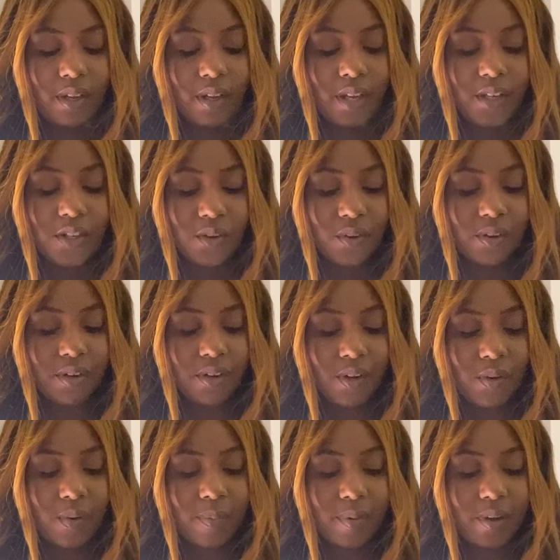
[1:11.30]
And you're gonna
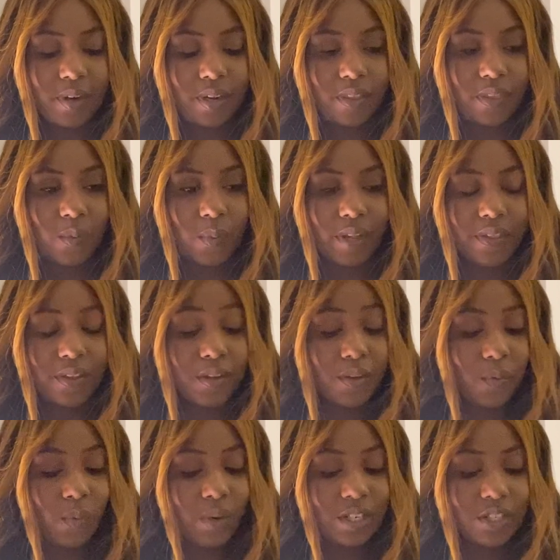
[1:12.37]
go about it in the way that you
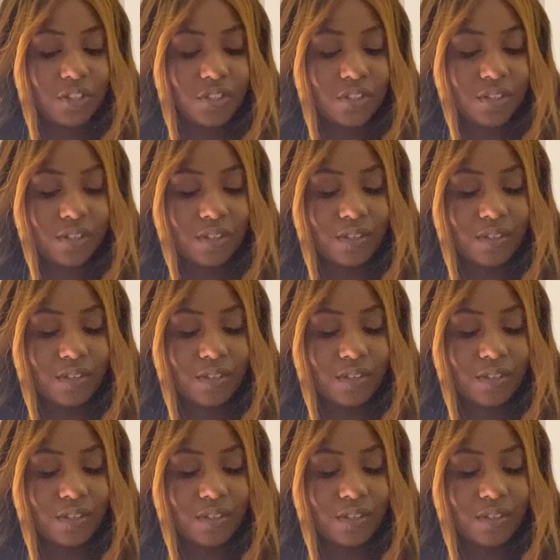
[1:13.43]
wished